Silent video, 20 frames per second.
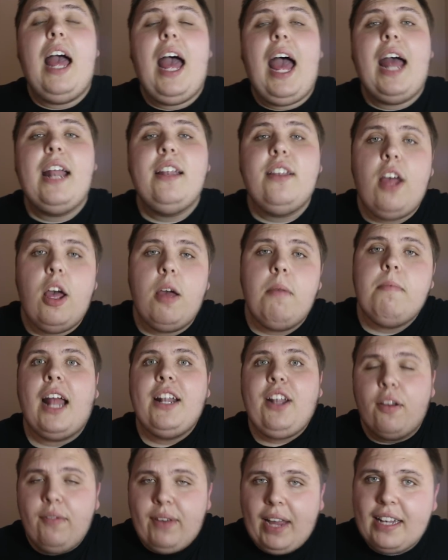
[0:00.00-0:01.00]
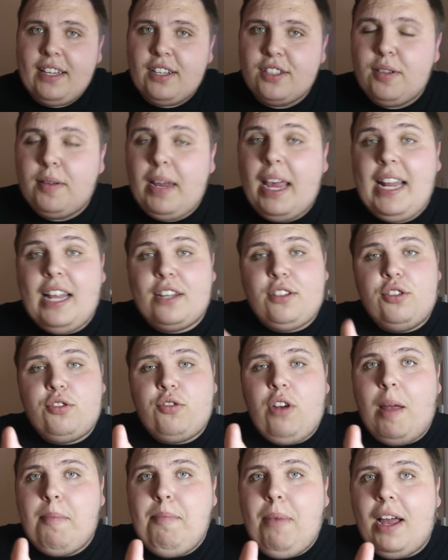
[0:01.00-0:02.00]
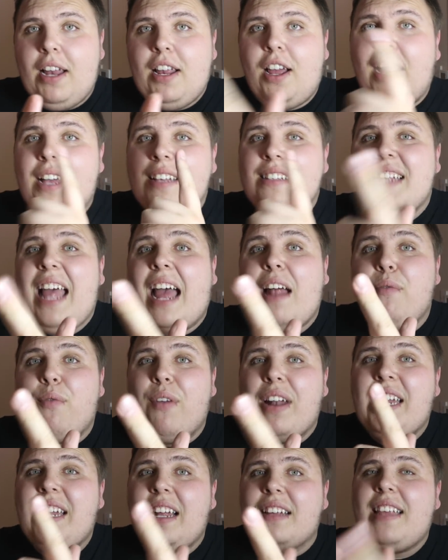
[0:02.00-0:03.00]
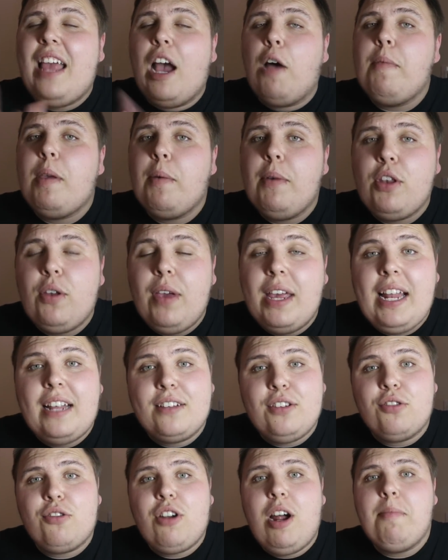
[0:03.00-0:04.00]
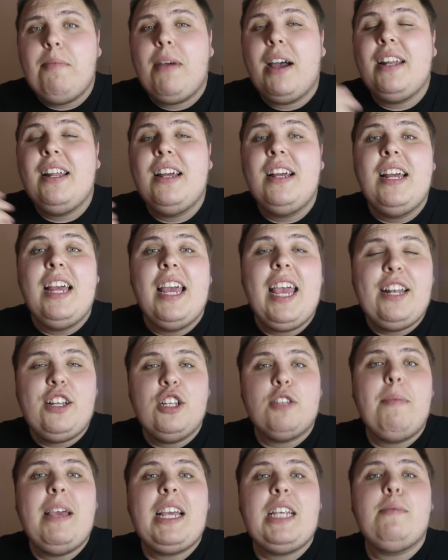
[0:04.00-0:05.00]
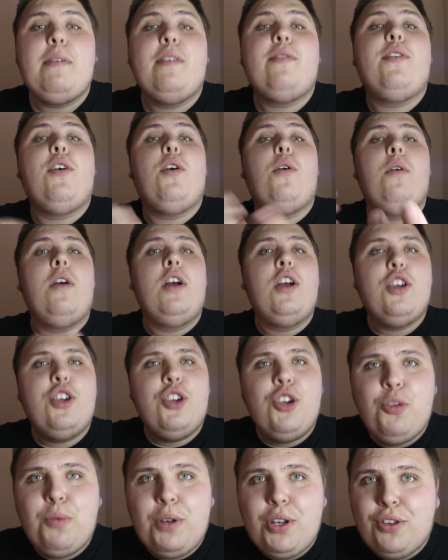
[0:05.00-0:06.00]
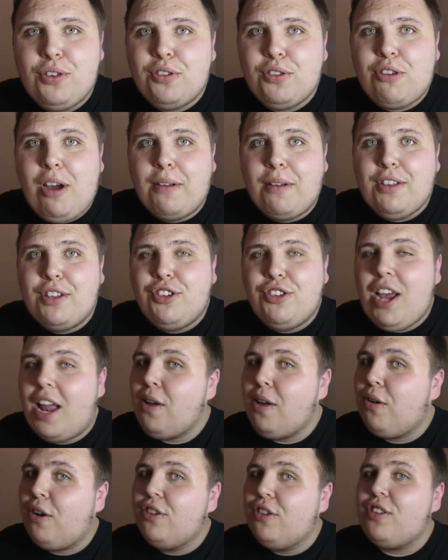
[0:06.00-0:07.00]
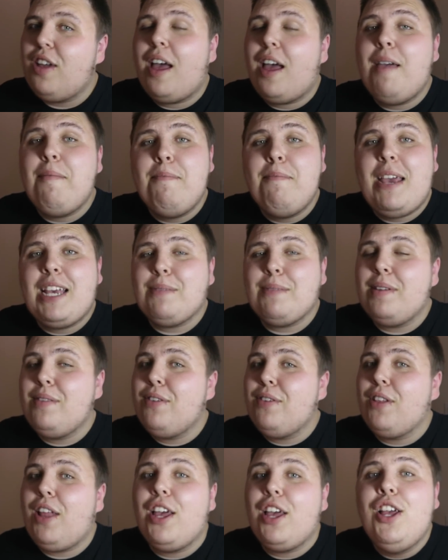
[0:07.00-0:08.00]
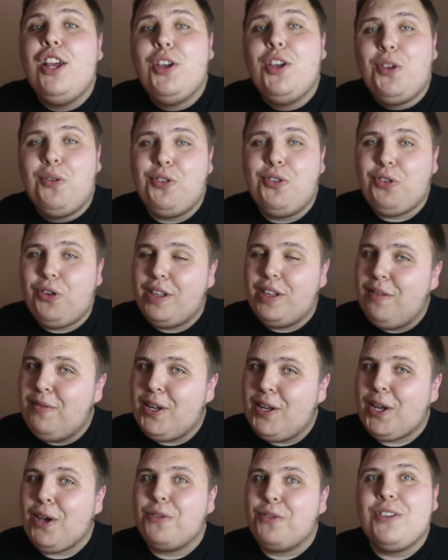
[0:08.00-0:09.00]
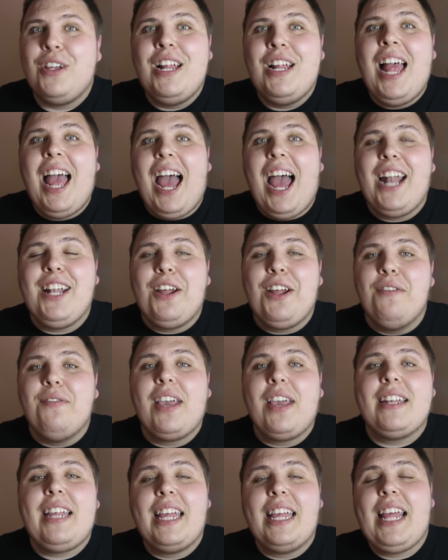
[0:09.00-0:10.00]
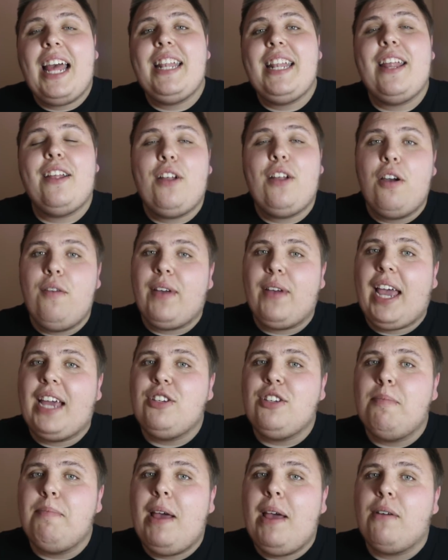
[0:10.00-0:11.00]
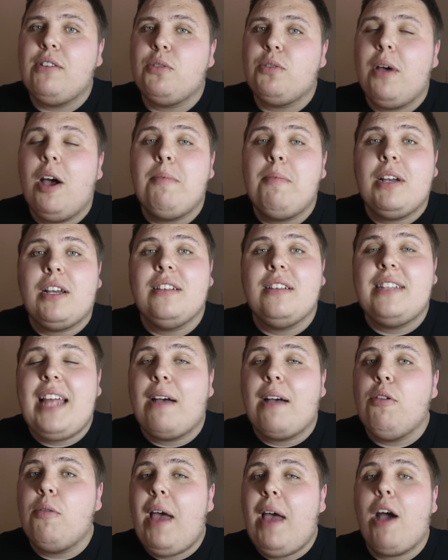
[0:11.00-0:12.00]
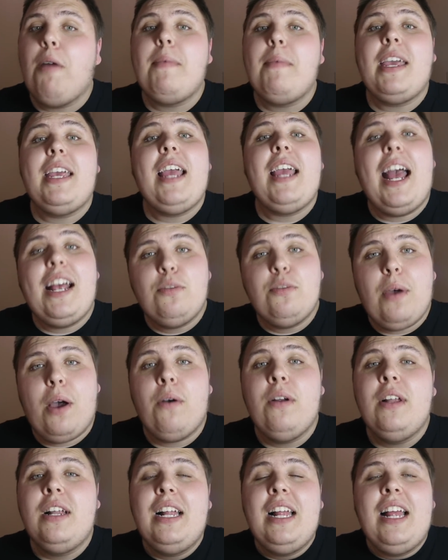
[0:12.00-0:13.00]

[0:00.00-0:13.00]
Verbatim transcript: And, um, and don't forget to hit that subscribe button, guys. That really does help me when you hit that subscribe button. It just makes me feel good when you subscribe to the channel because that makes me feel like you're enjoying the video videos. And don't forget to hit that notification bell as well because that will help me as well.